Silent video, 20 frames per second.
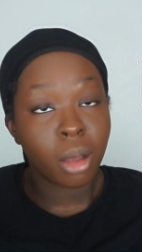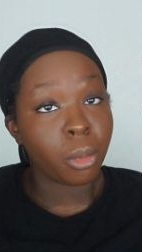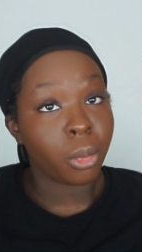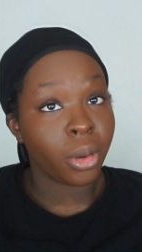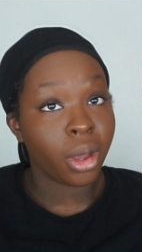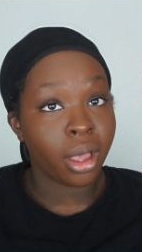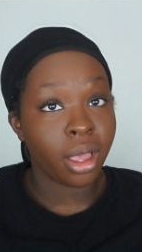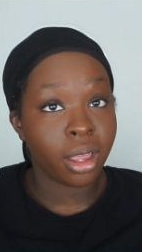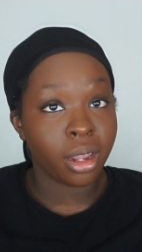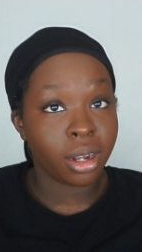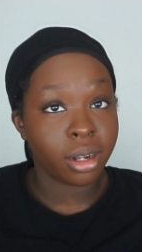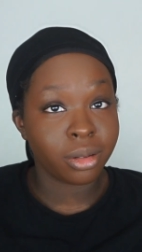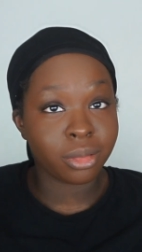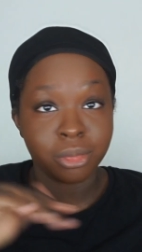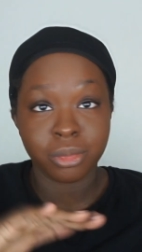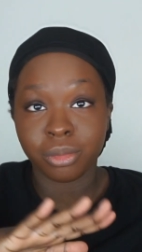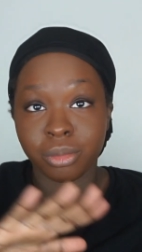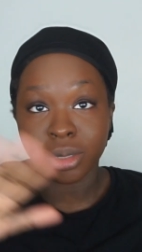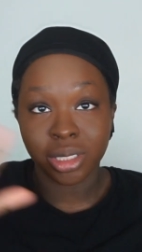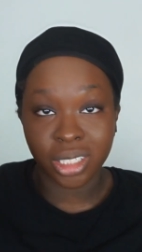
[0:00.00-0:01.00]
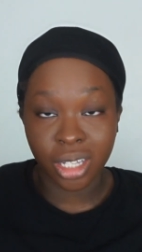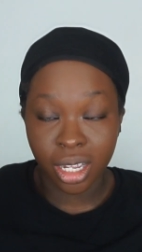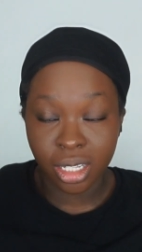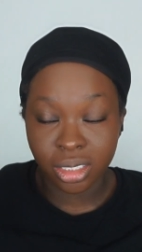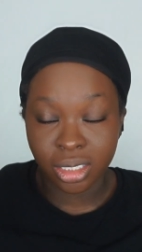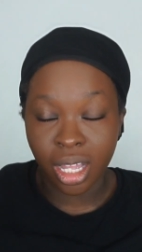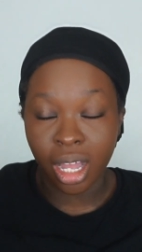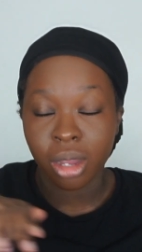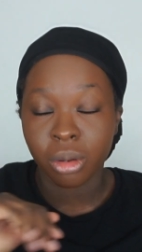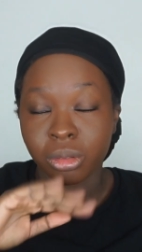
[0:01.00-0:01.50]
But
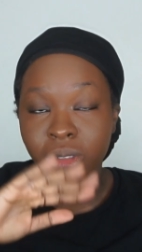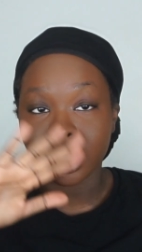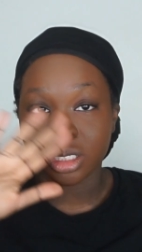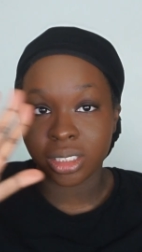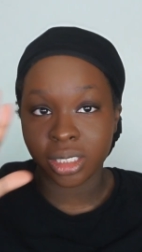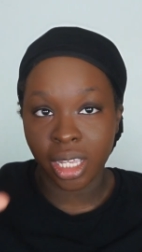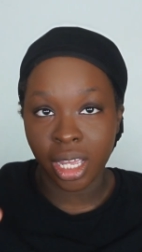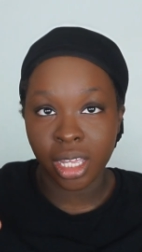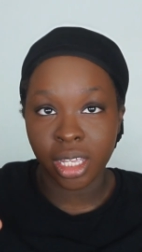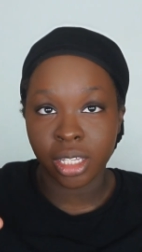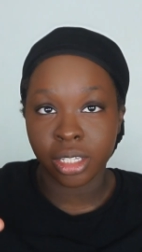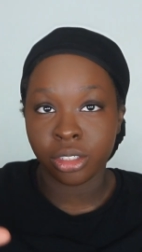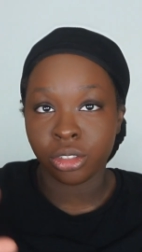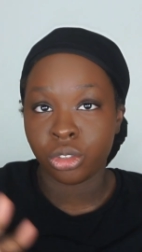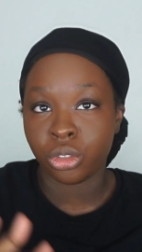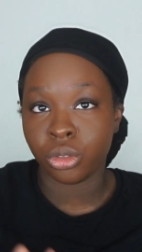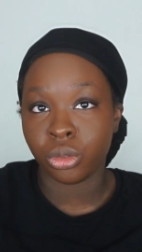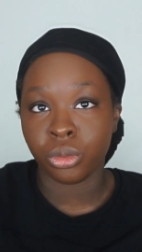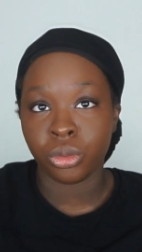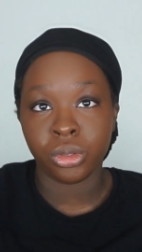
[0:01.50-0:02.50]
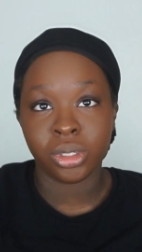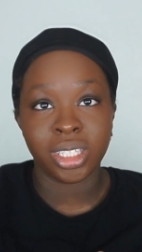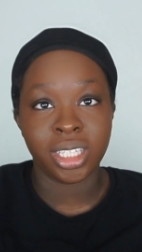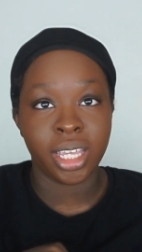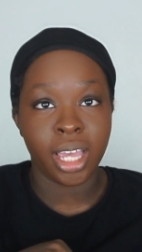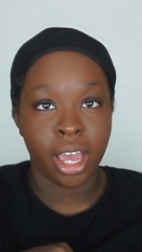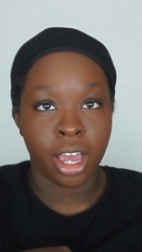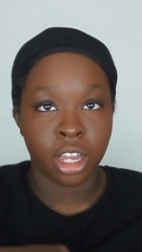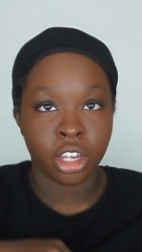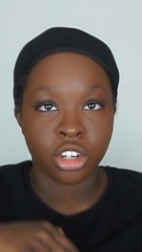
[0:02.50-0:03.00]
besides that, let's get into
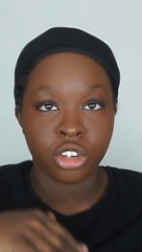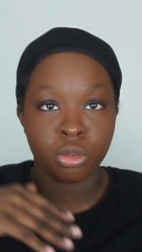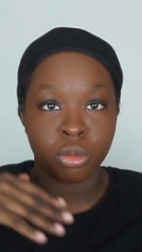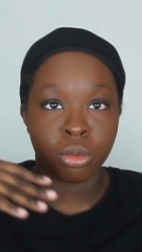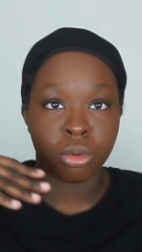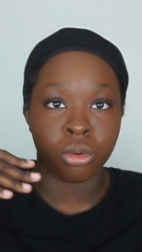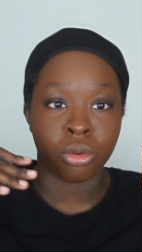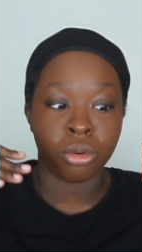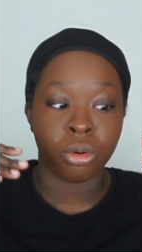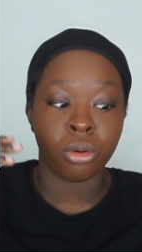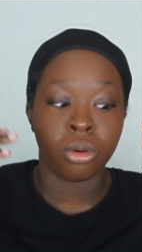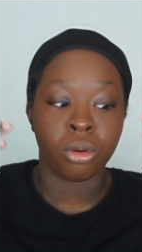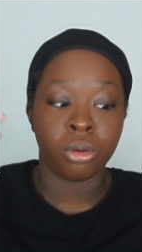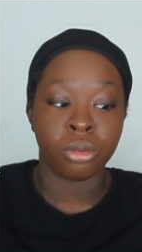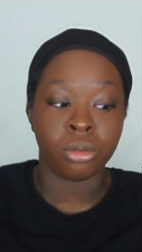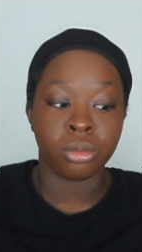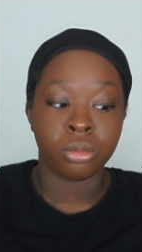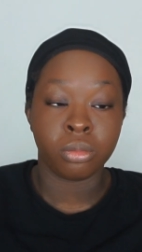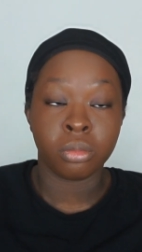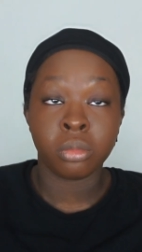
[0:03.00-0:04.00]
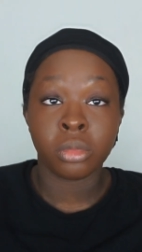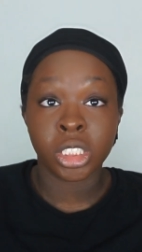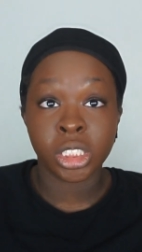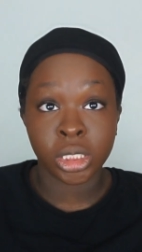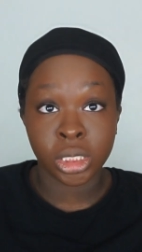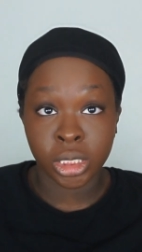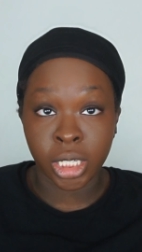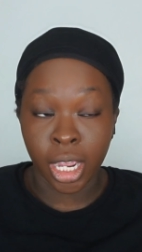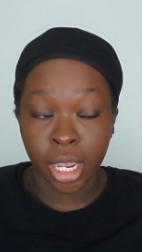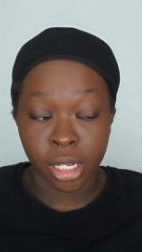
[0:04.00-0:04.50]
the actual
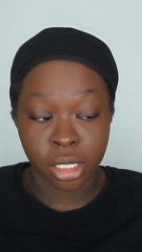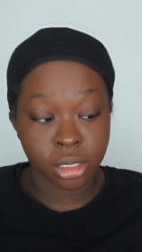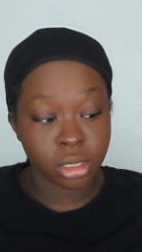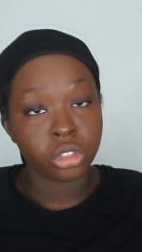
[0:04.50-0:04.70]
stack.